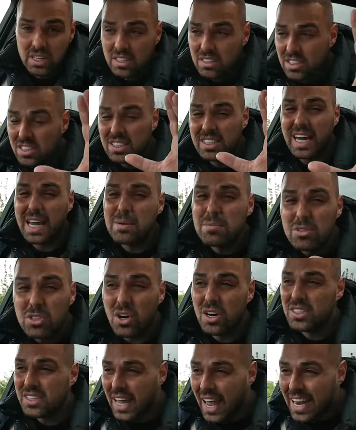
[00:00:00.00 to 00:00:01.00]
it's the same
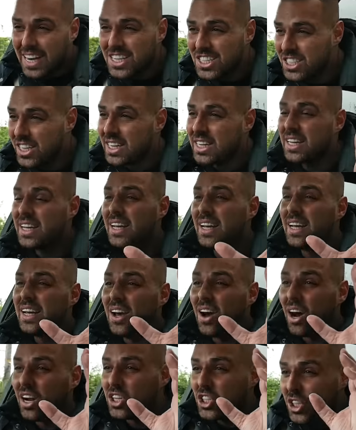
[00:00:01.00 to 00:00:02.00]
size engine.
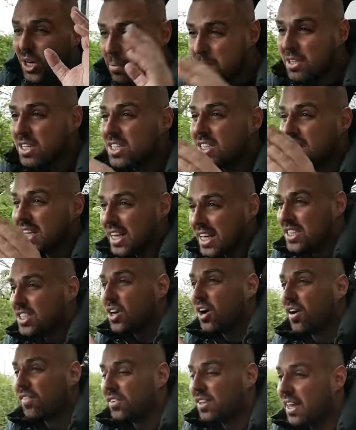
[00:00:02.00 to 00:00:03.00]
I jumped into this
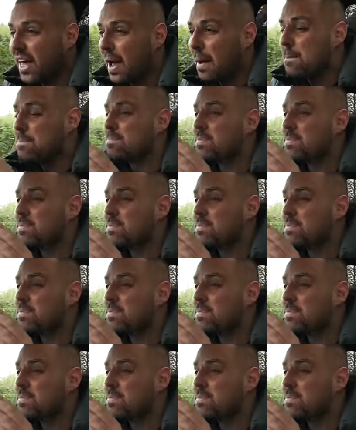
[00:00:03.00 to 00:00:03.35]
after that,